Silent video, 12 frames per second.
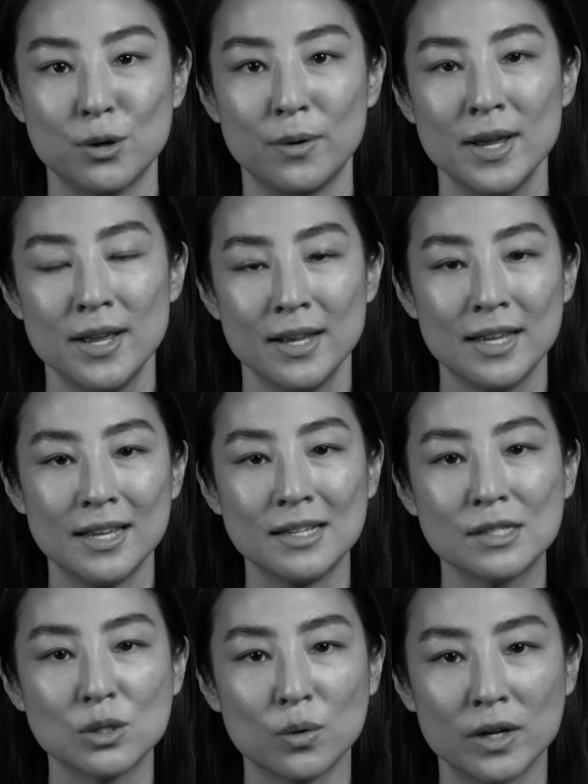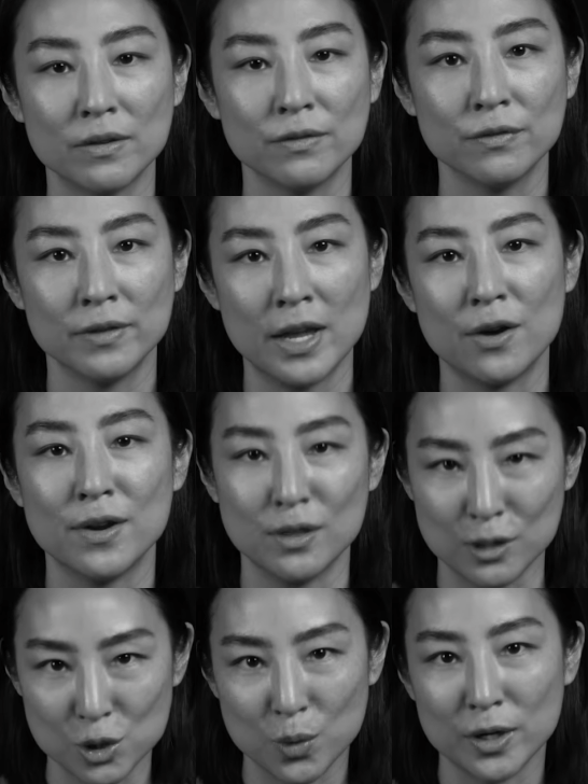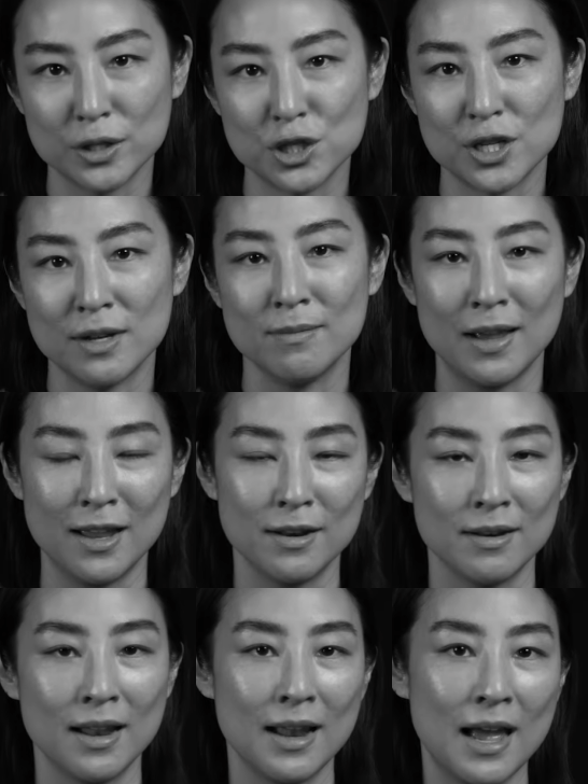so he's sort of carrying the torch and